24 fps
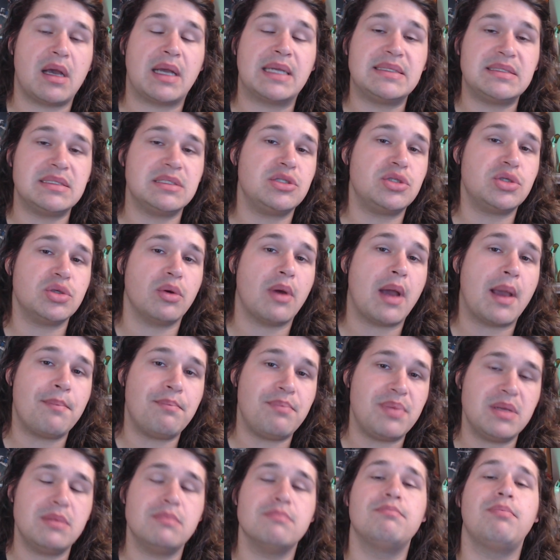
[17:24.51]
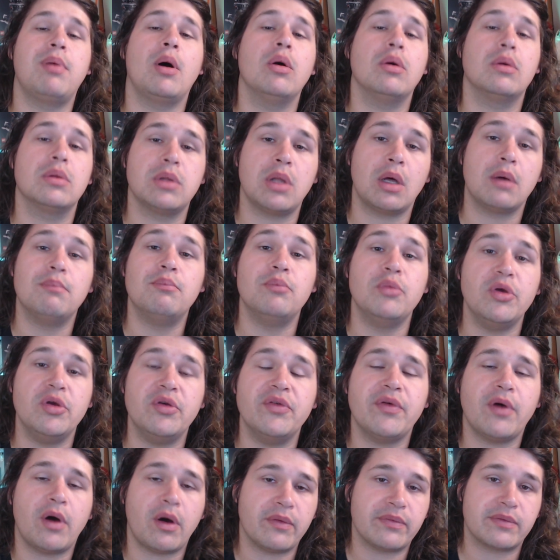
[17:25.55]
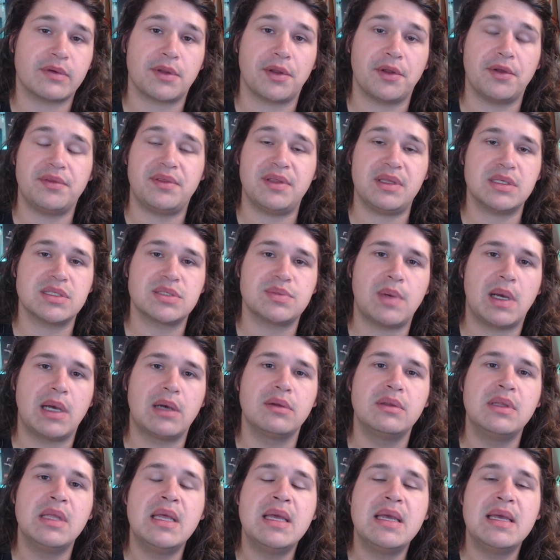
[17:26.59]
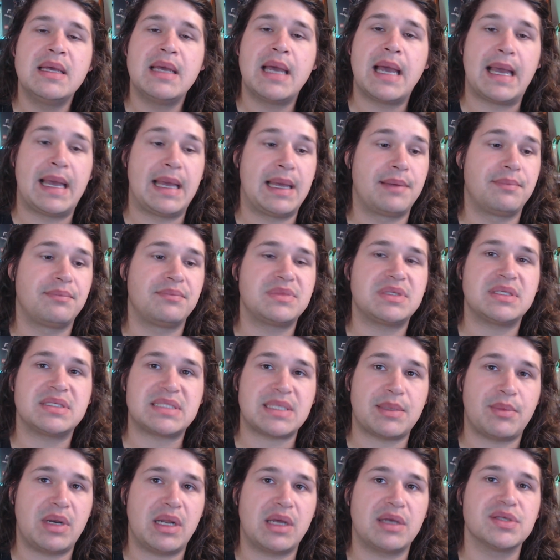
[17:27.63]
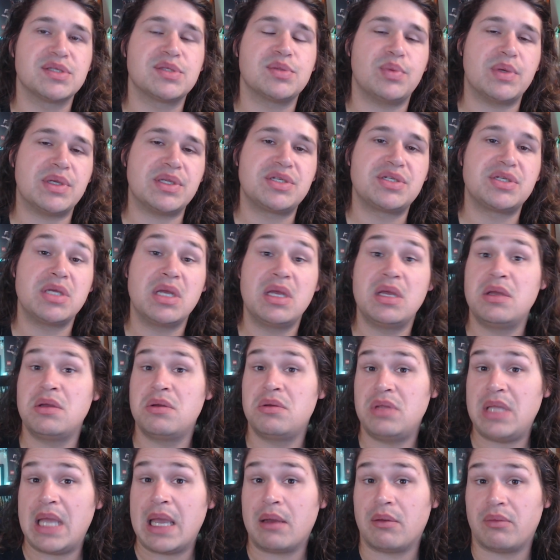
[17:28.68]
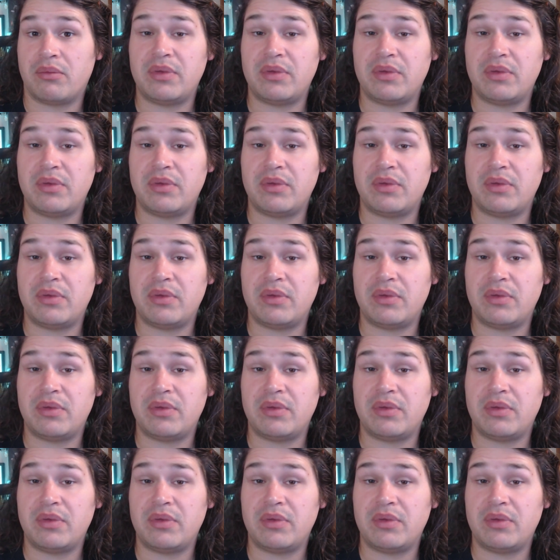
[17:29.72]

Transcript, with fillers: I did do a big bulk lot move of clothing as well um, to someone else, which yeah,